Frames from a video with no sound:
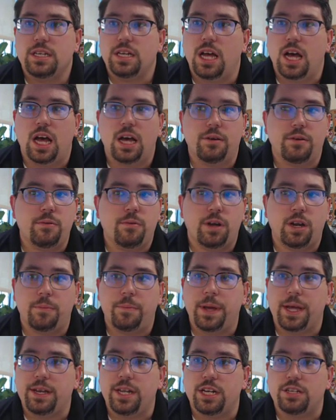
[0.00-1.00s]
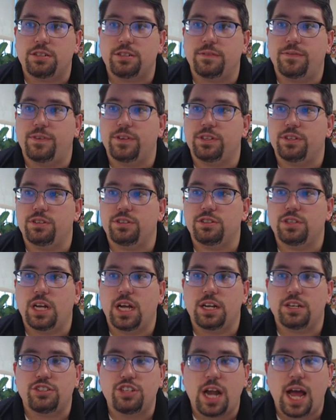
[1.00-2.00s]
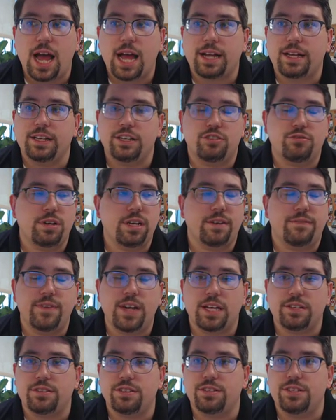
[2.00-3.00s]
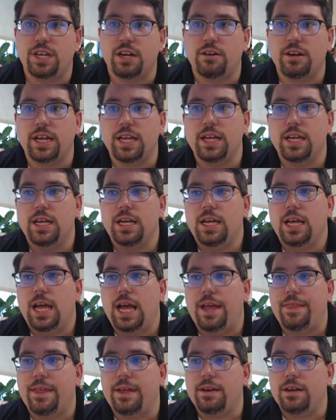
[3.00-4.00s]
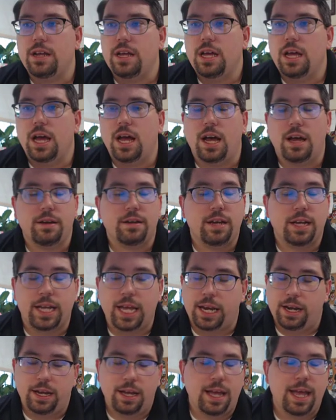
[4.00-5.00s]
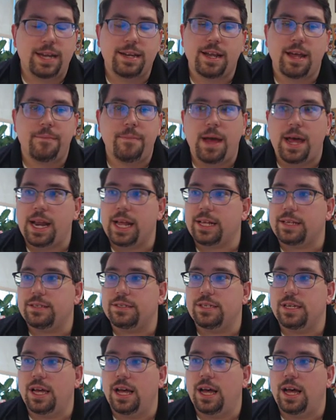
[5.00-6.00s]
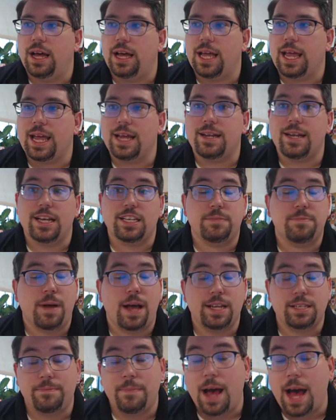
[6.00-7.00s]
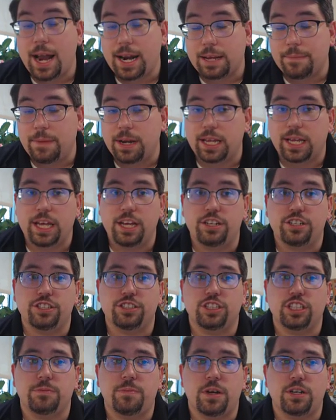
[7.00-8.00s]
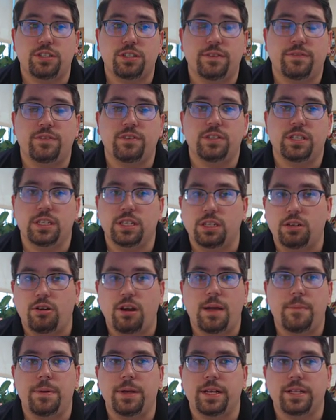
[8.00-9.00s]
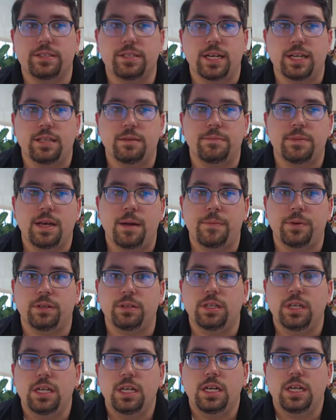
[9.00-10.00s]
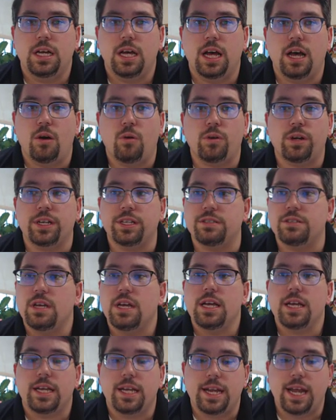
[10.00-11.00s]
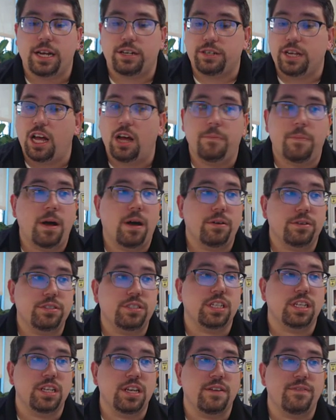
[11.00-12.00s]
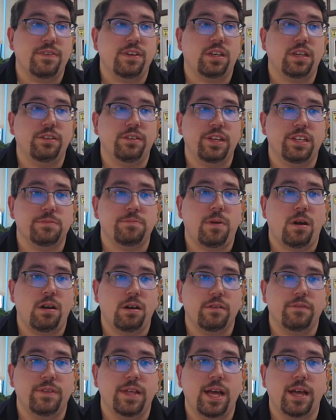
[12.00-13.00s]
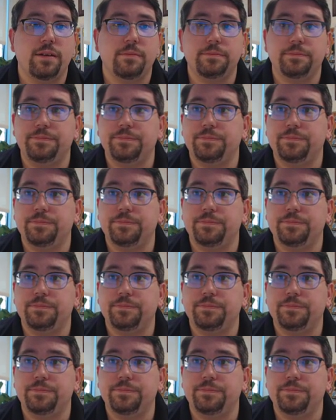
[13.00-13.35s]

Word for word: Uh, we want to pay attention to further uh, shock and treat if necessary. And then uh, again, antiemetics, uh, antispasmodic medications, especially for the cramping inside the abdominal uh, organs, can actually help out significantly as part of that.